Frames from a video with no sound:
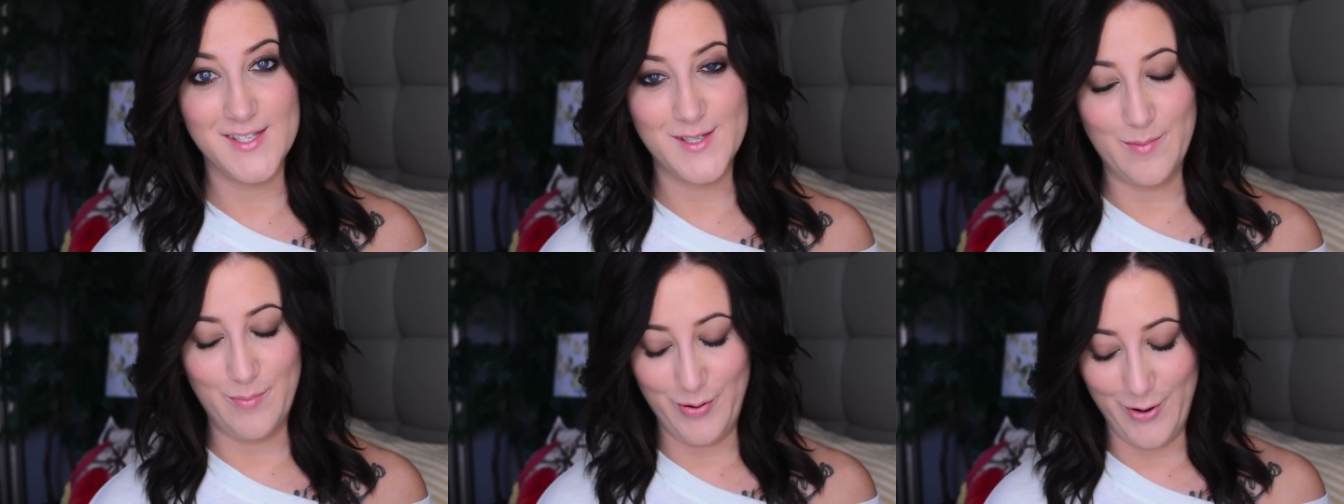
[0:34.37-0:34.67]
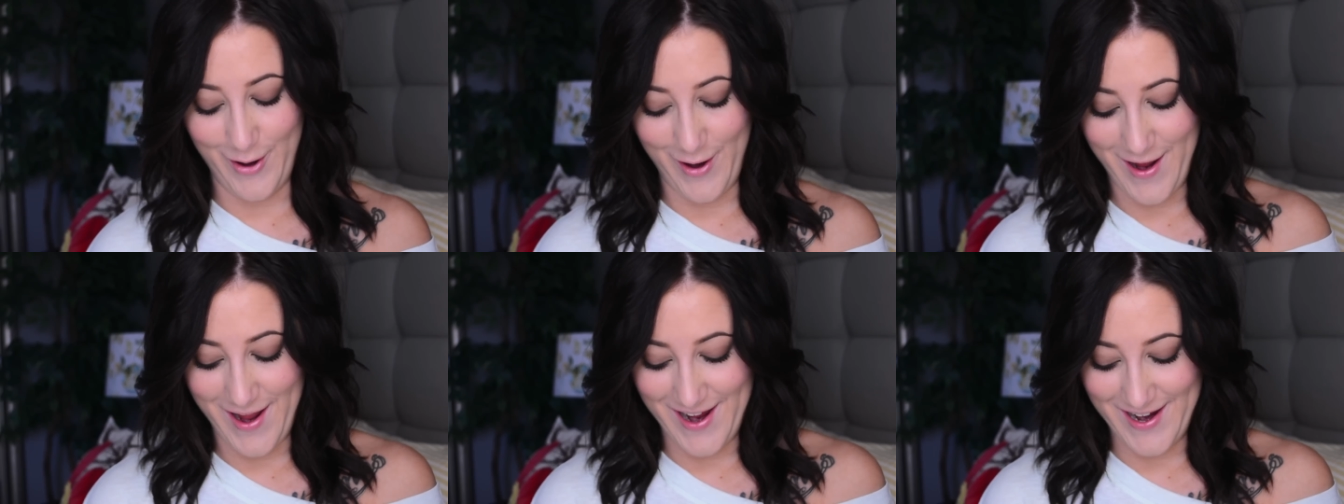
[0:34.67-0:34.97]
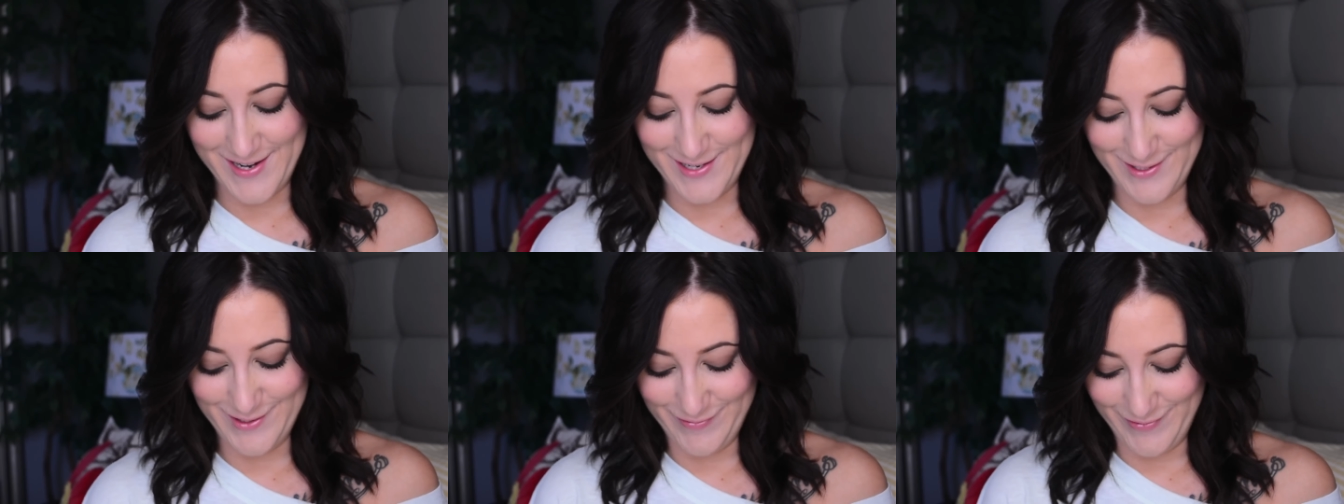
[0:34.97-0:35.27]

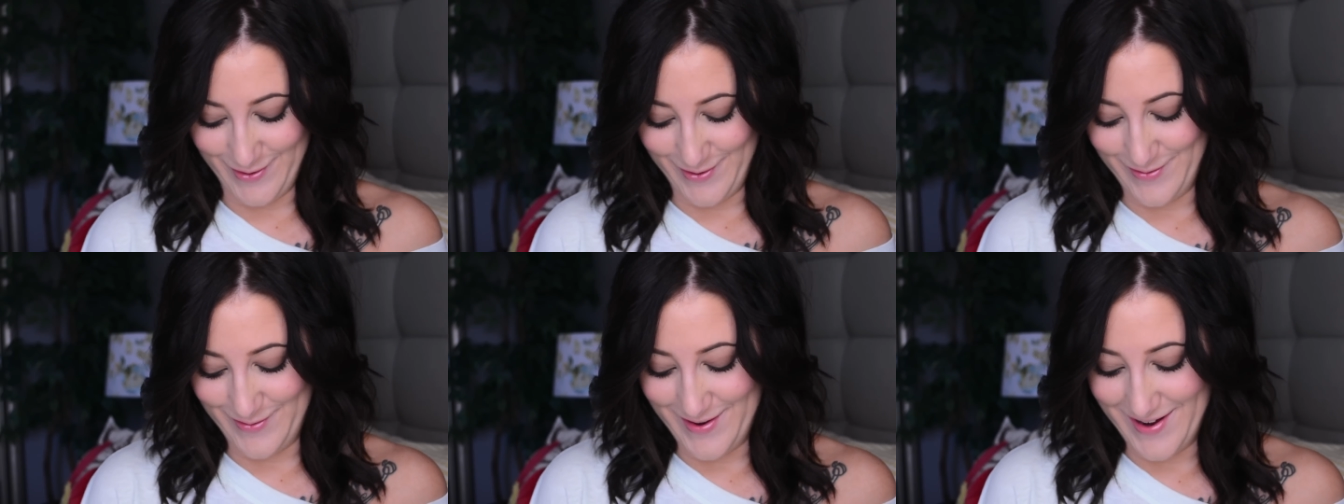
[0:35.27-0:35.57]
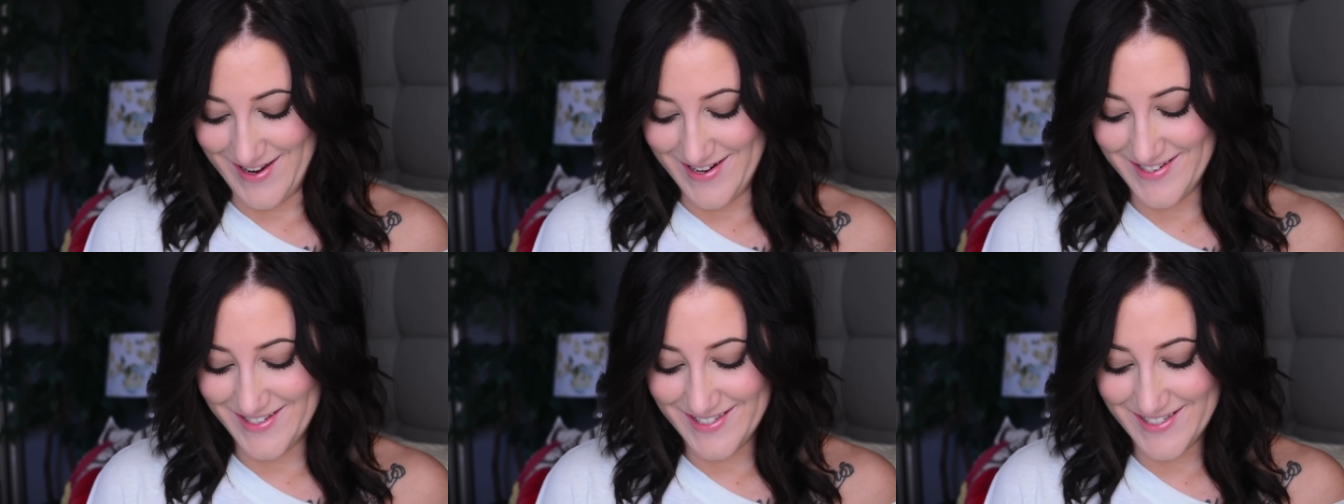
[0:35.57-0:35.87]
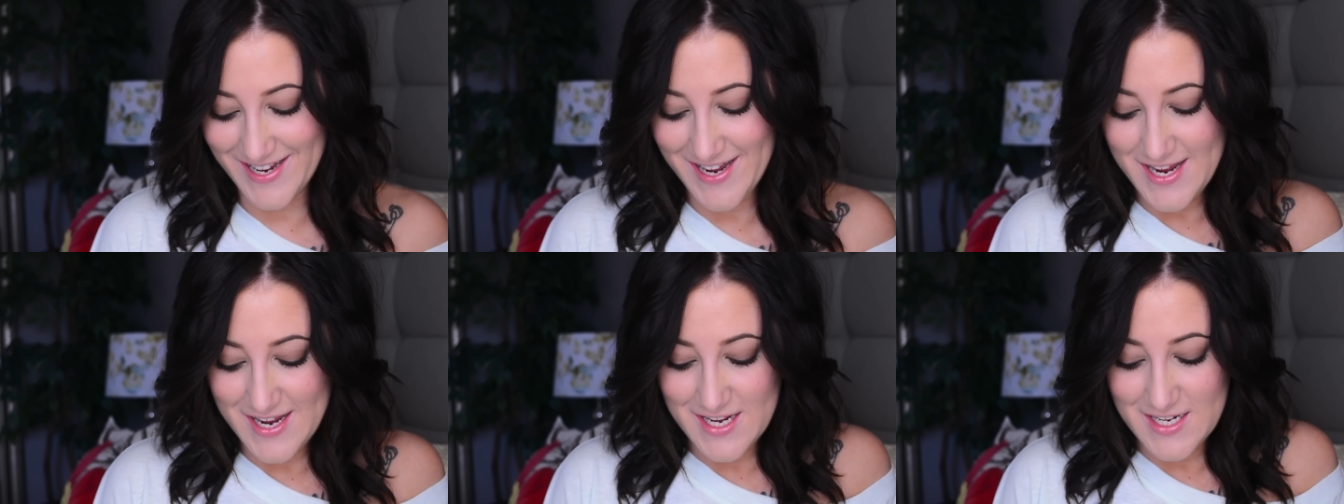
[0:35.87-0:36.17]
surprise for once.
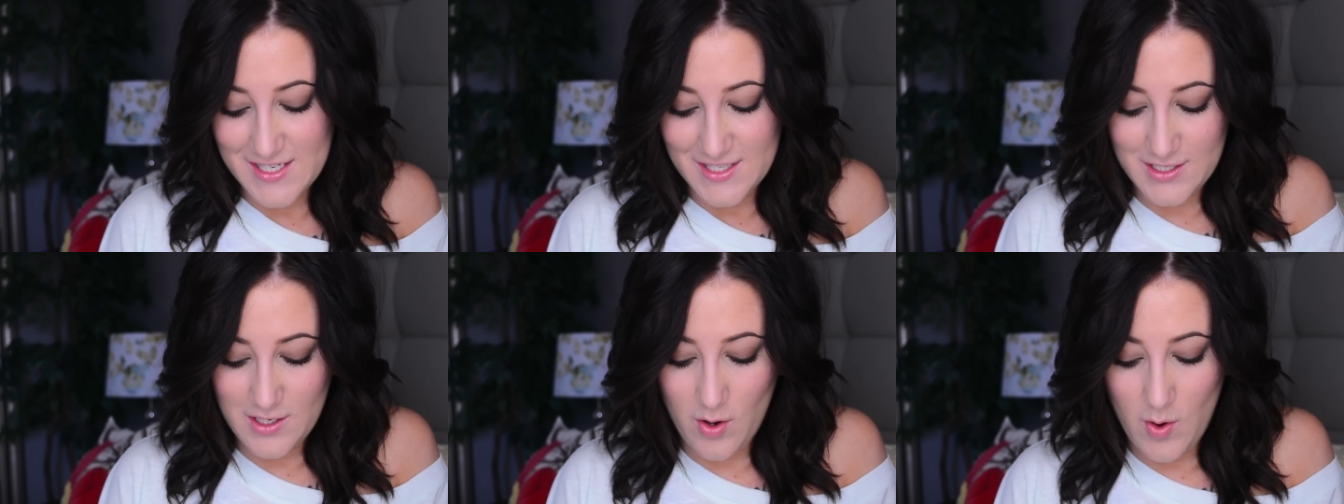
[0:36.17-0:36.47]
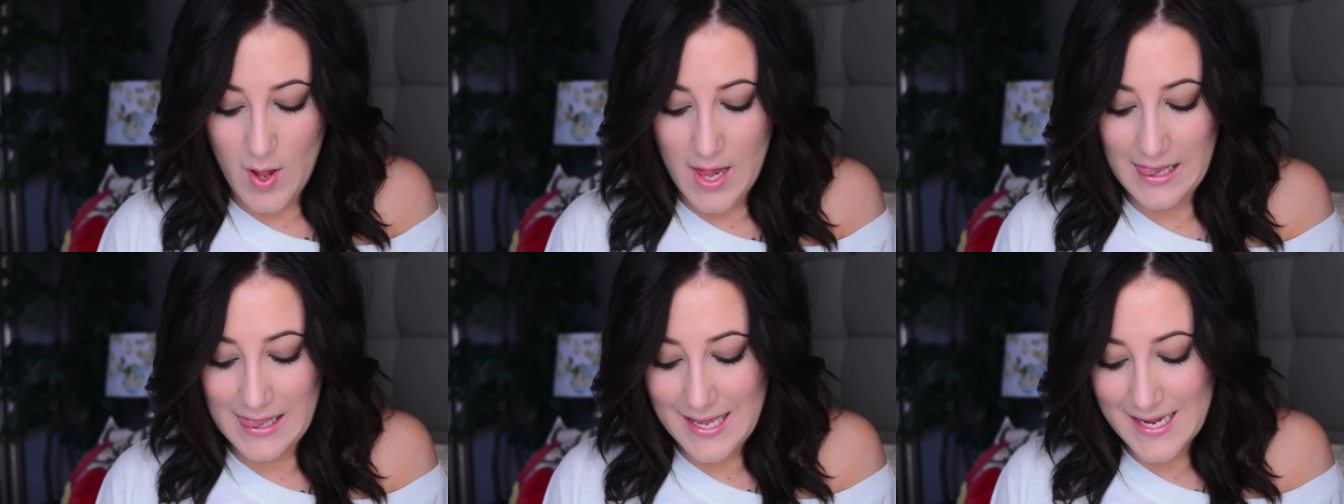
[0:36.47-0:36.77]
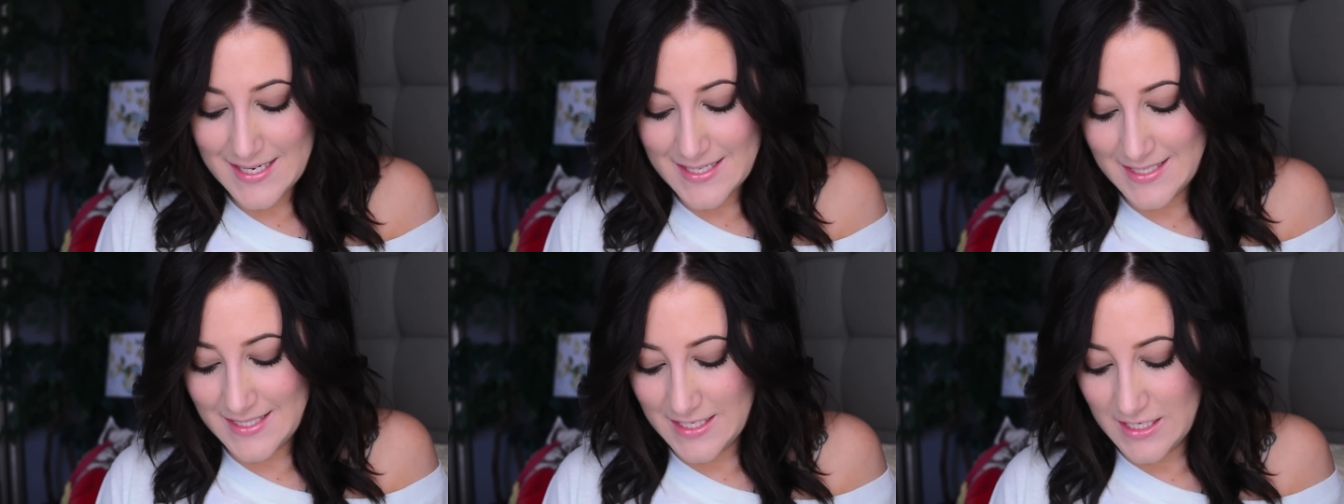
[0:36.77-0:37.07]
So
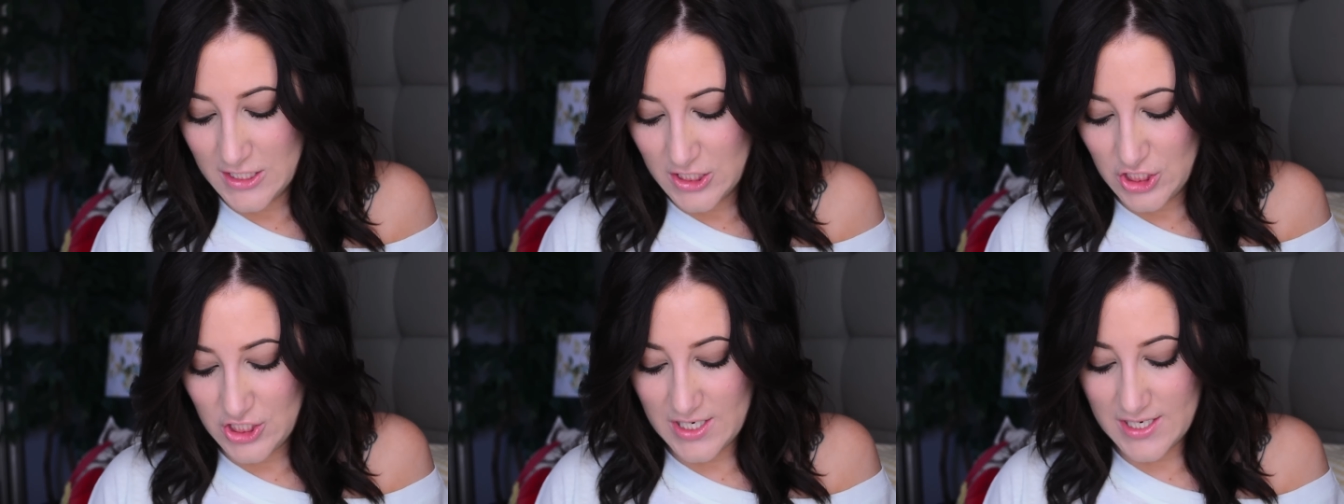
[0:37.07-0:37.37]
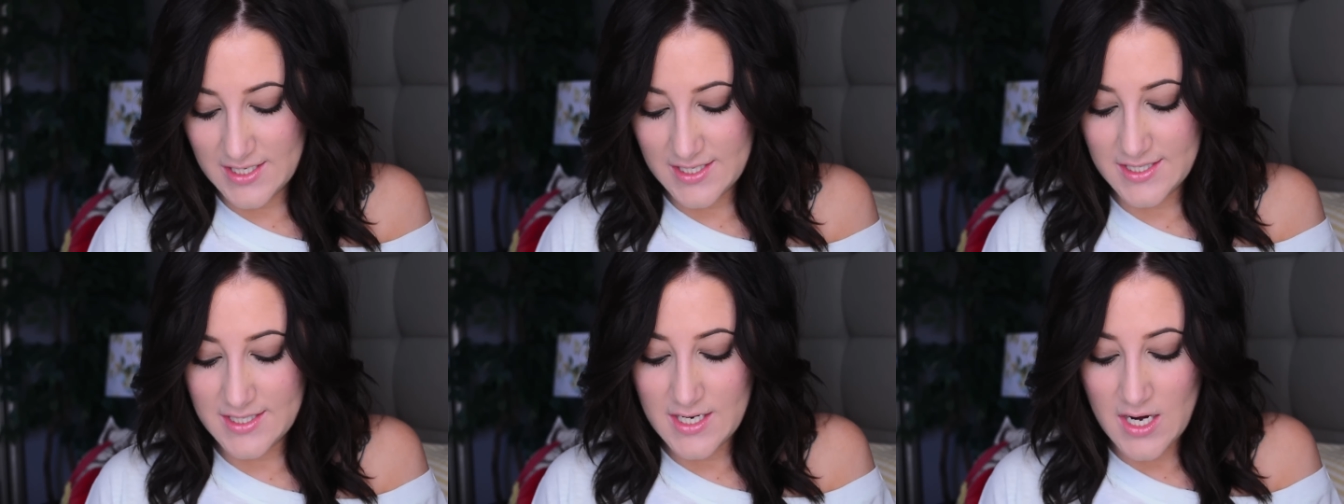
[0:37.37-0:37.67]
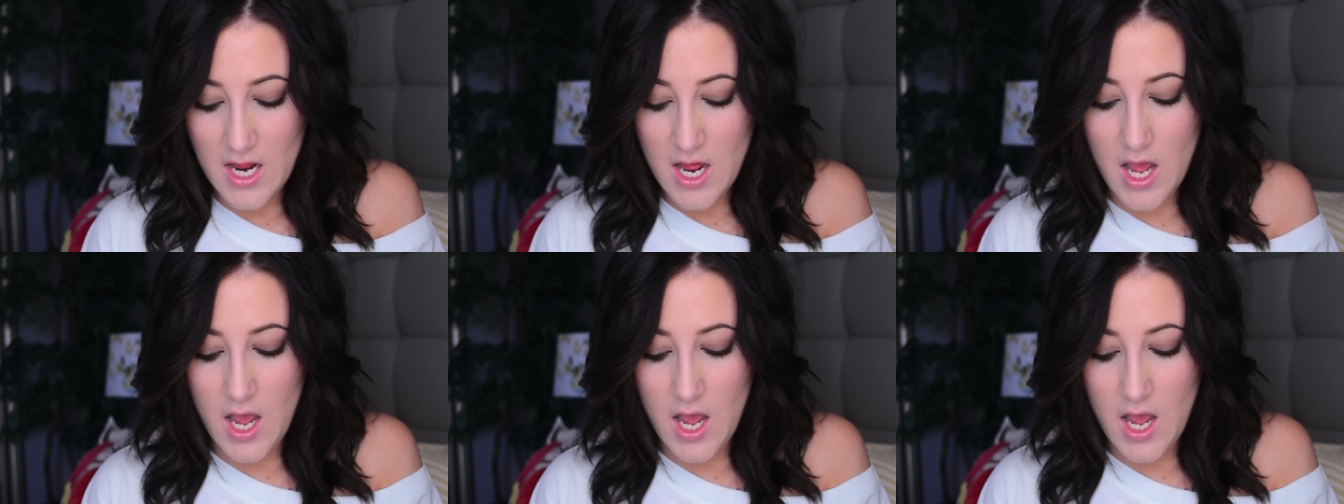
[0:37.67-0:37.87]
let's just